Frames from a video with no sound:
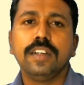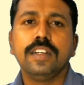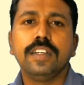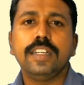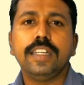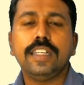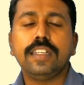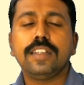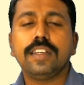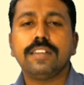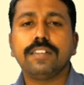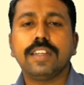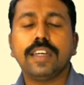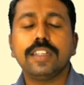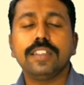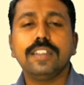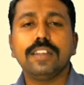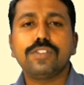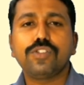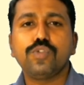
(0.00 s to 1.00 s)
Teachers
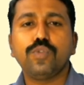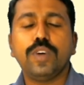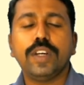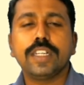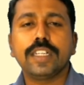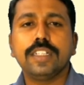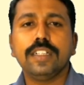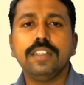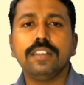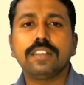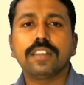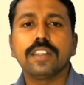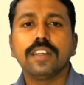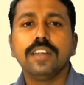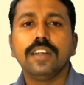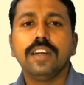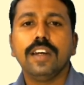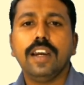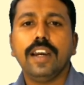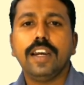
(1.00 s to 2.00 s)
are just workers
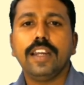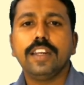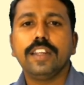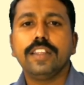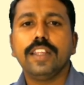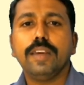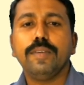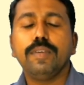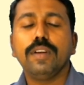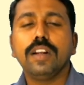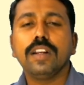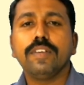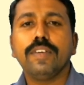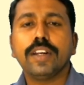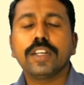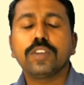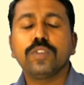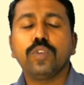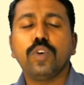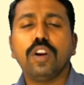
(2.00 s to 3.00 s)
and they will
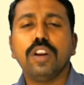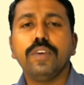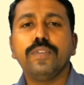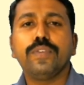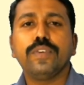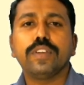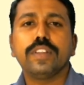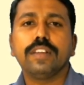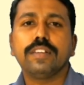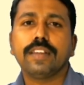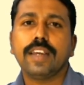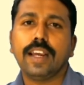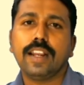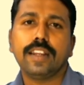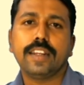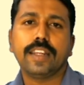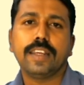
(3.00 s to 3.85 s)
work only for the salary.